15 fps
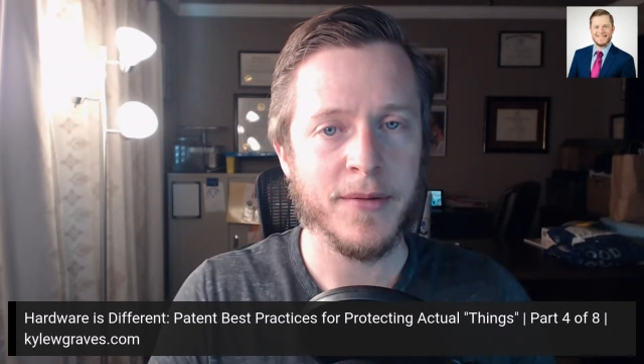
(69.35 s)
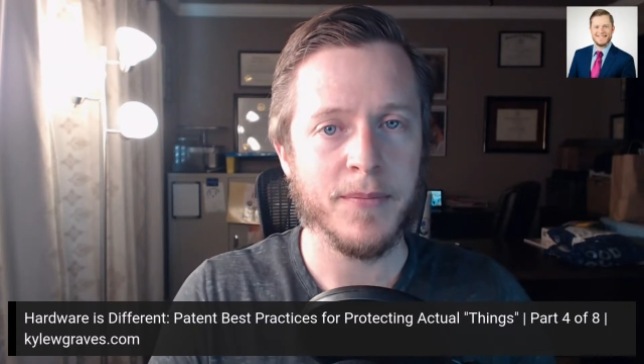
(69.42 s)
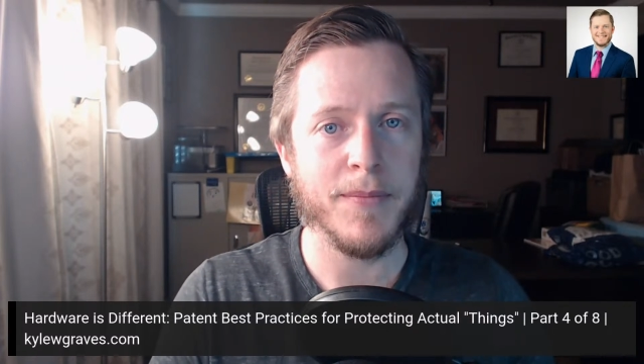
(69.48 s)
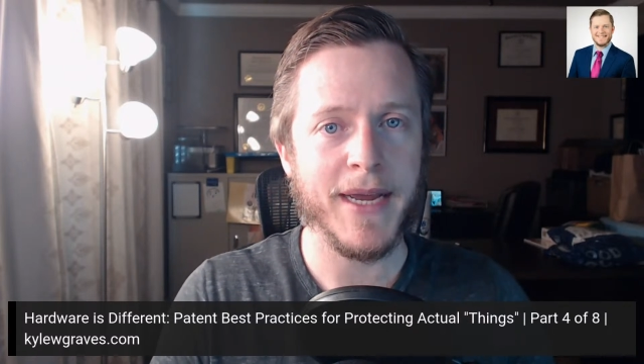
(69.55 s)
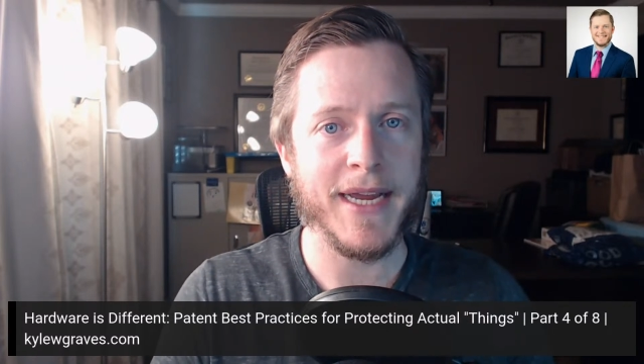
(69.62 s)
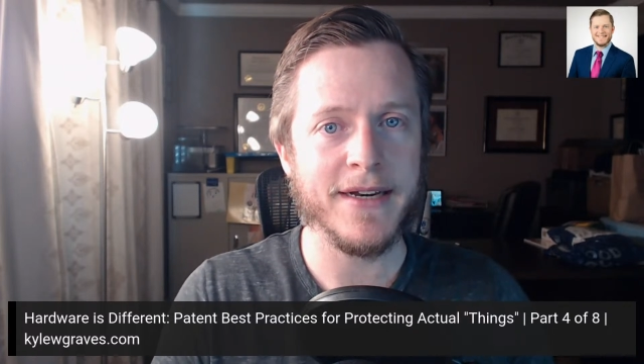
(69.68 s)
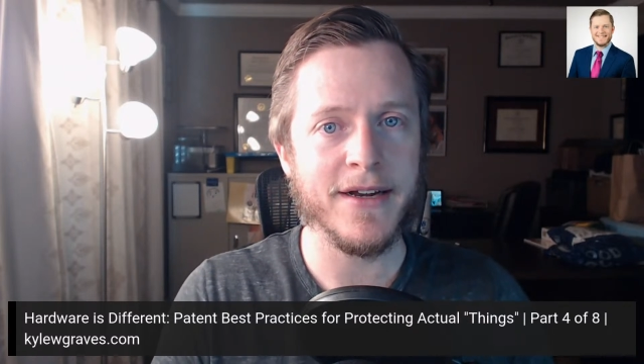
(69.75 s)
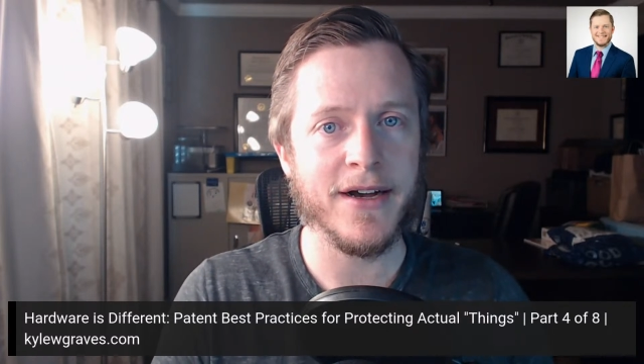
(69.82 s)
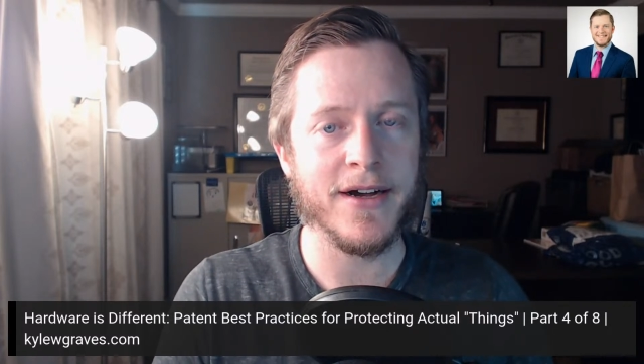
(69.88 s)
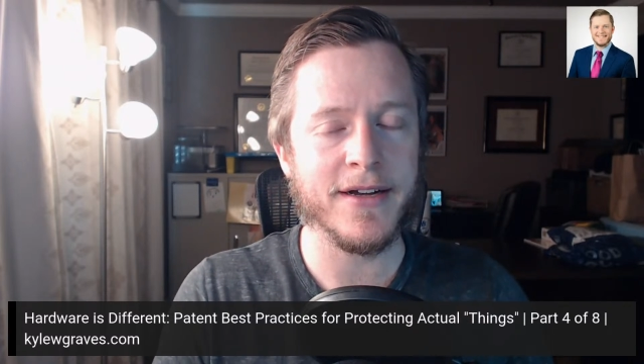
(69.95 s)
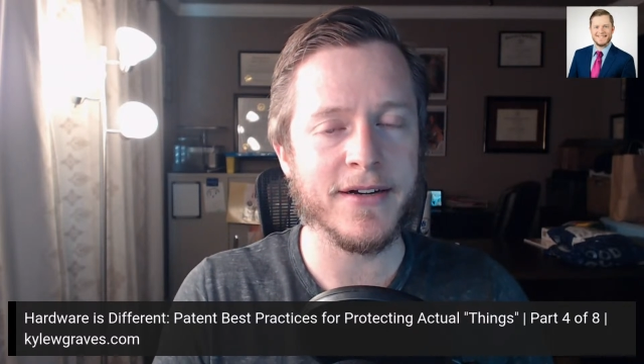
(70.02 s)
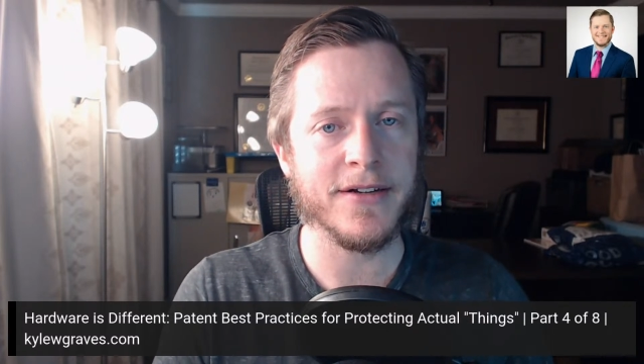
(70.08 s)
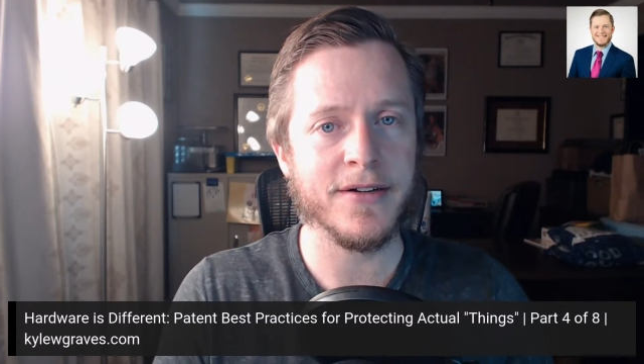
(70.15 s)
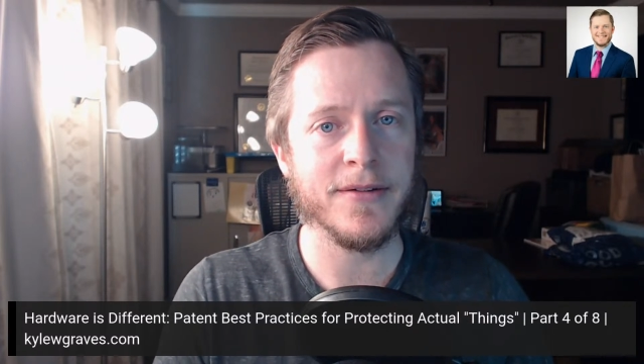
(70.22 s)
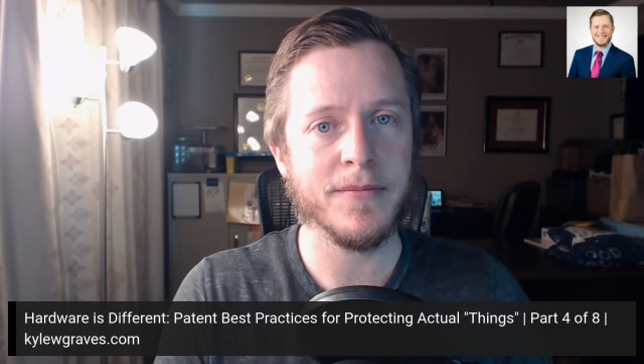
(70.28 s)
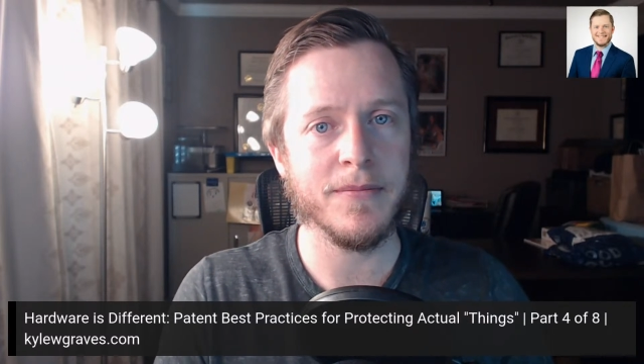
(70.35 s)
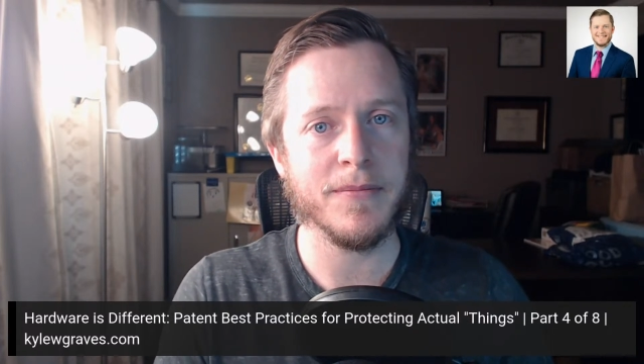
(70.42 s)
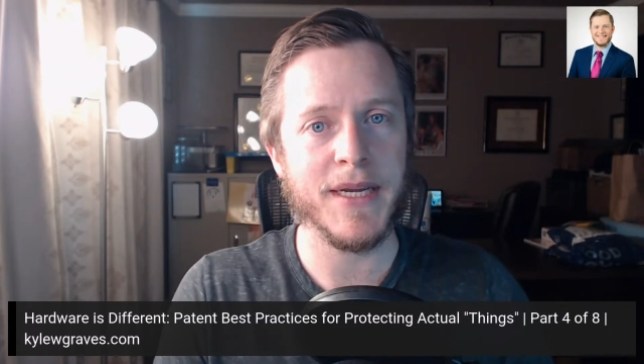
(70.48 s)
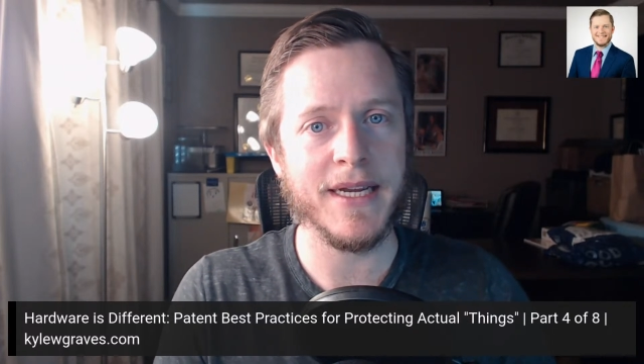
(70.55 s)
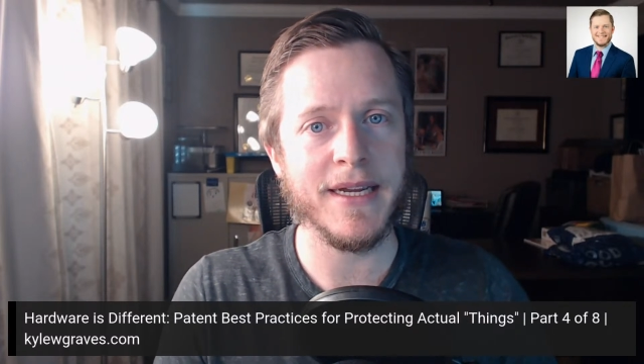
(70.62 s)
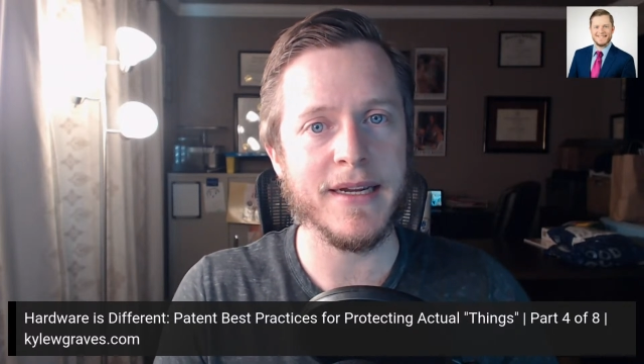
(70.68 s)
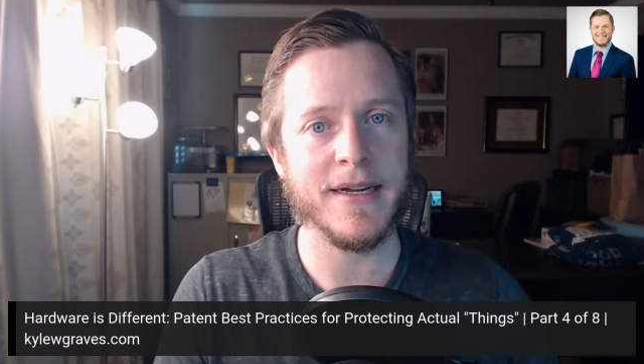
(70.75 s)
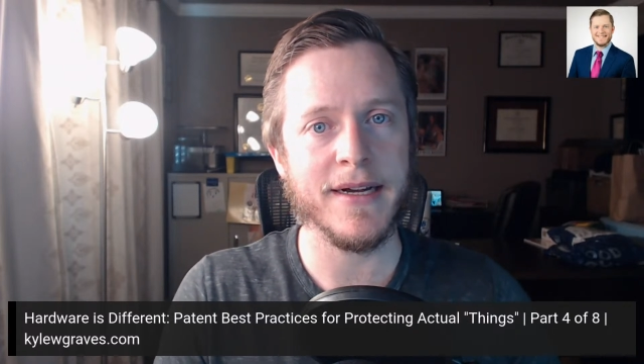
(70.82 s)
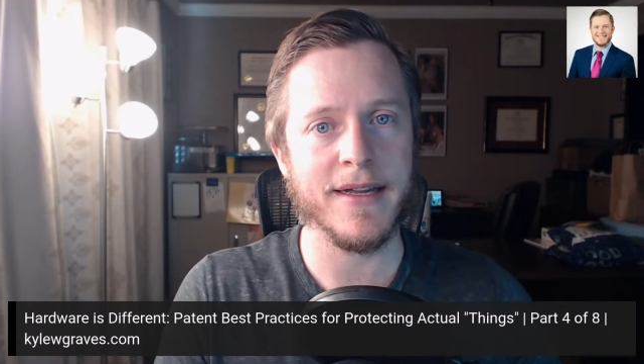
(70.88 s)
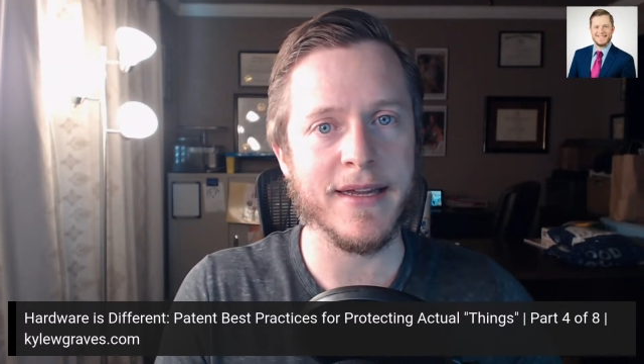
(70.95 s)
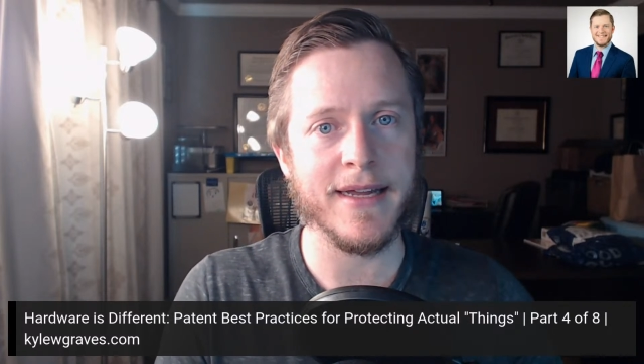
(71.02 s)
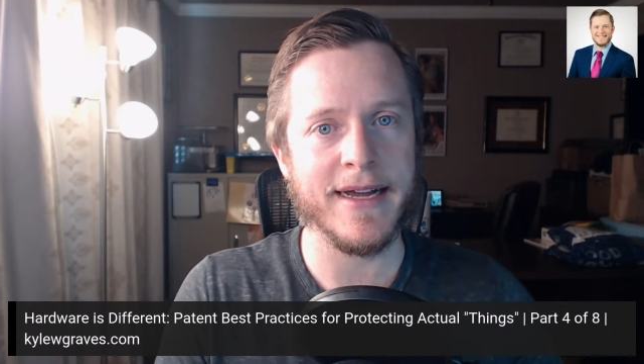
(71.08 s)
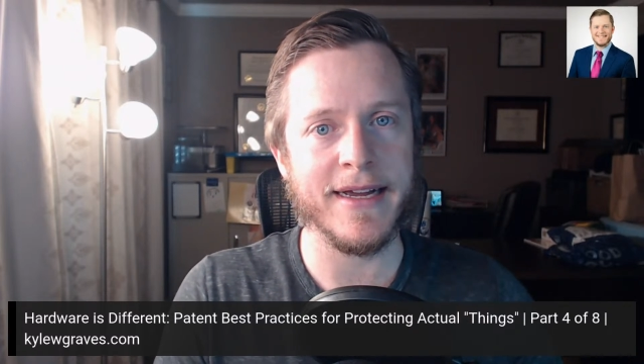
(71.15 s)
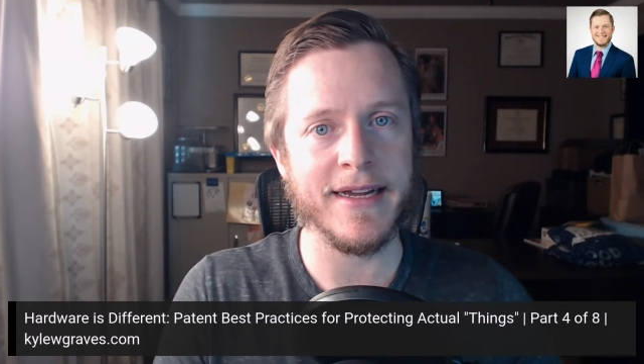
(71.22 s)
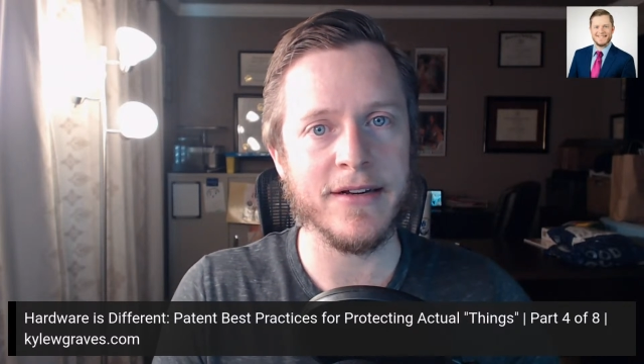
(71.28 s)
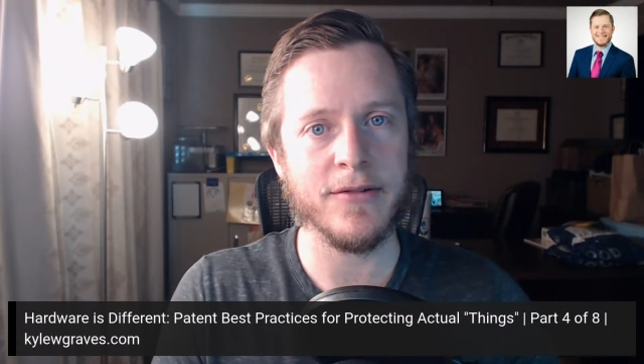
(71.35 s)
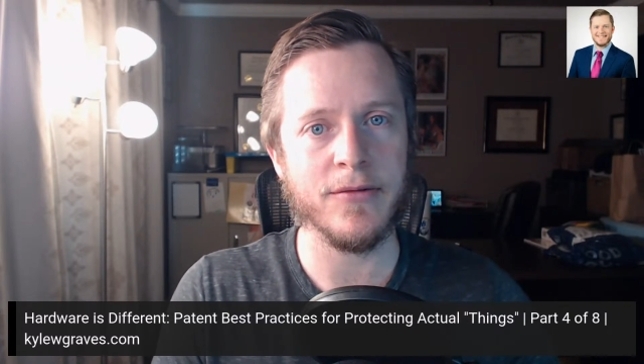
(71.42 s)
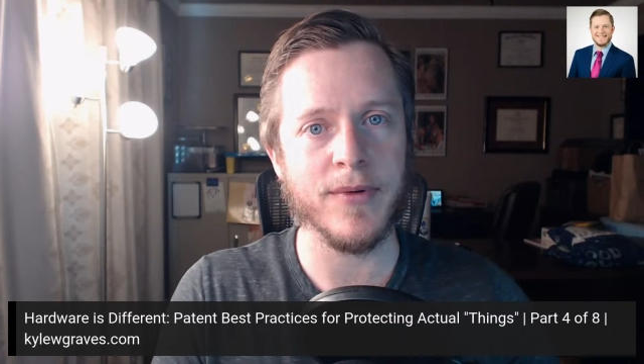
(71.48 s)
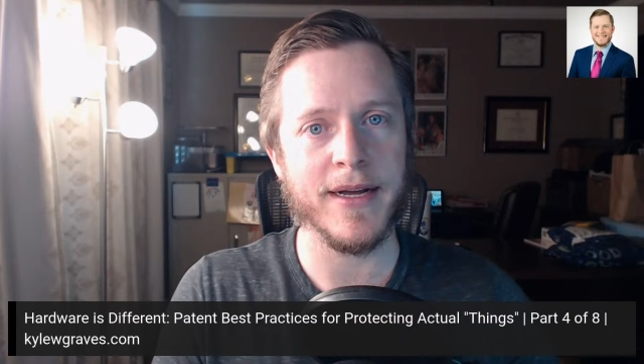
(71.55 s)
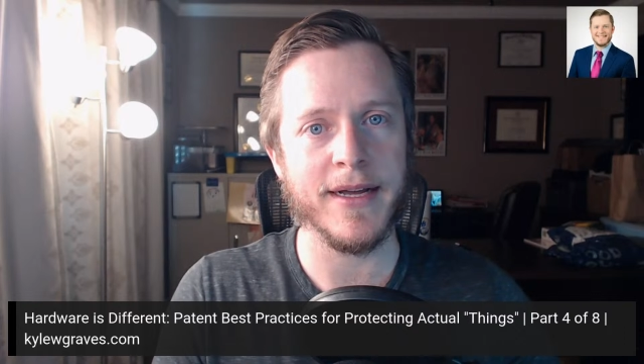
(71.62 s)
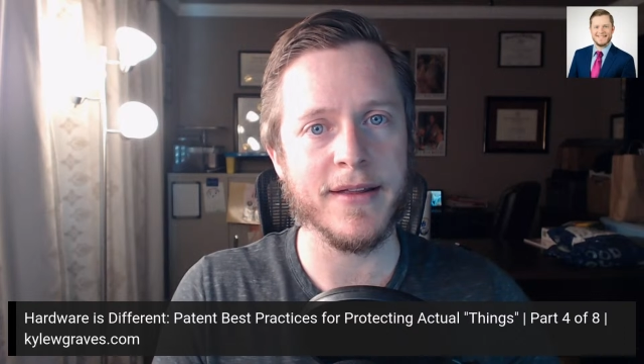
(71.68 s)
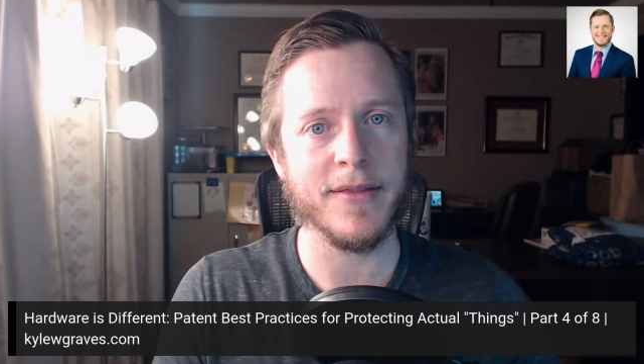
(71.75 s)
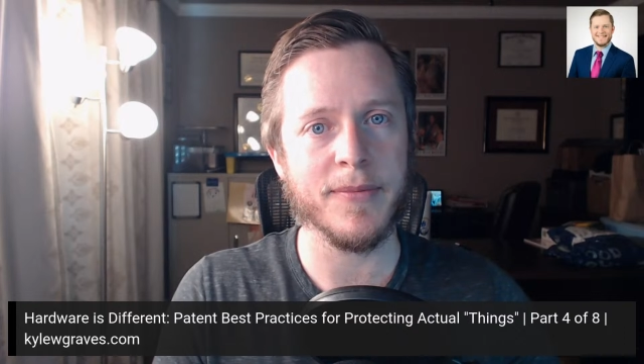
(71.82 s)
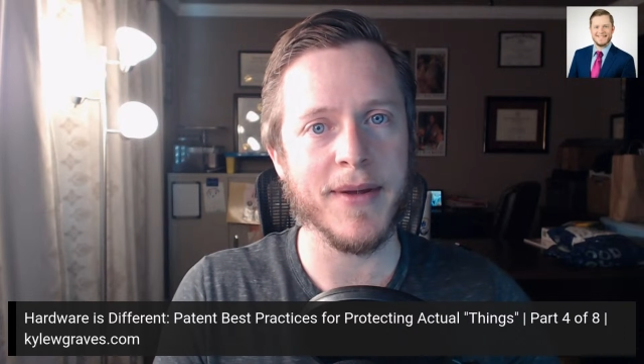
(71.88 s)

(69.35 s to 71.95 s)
may not be aligned with